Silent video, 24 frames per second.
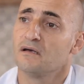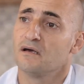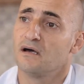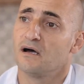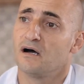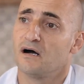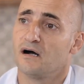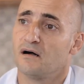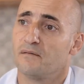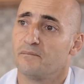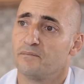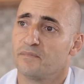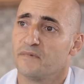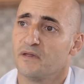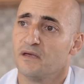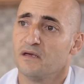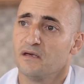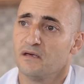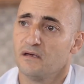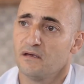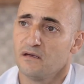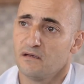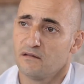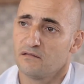Um,
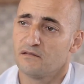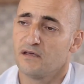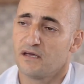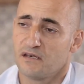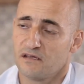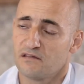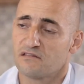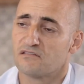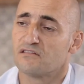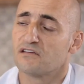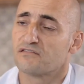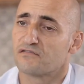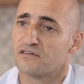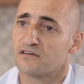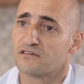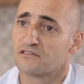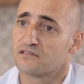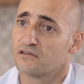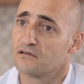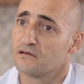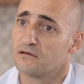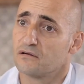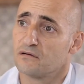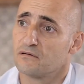that is different
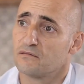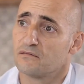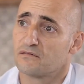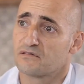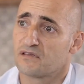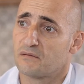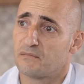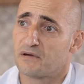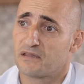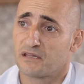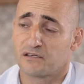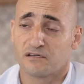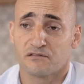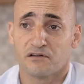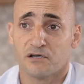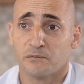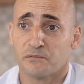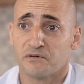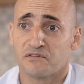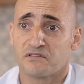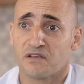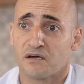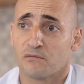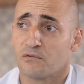to some other
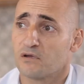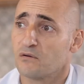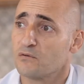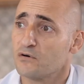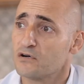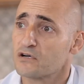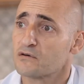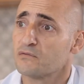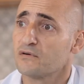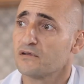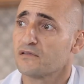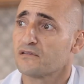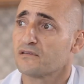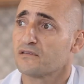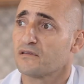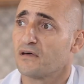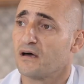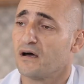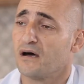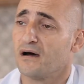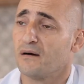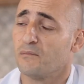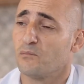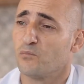developers that we work with,
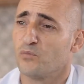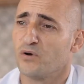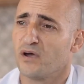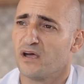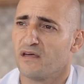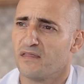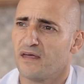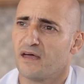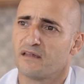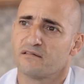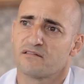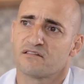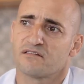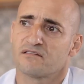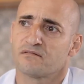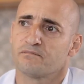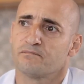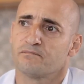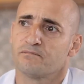um, where that